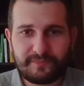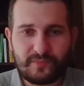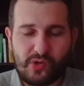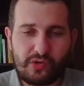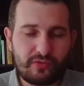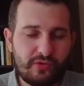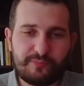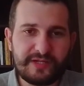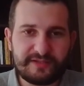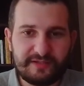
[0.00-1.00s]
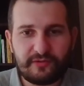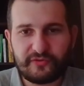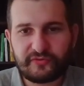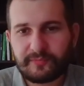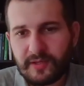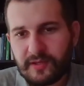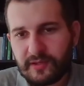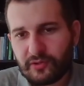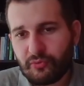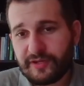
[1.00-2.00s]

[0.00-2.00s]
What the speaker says: Oh, completely lost. Queen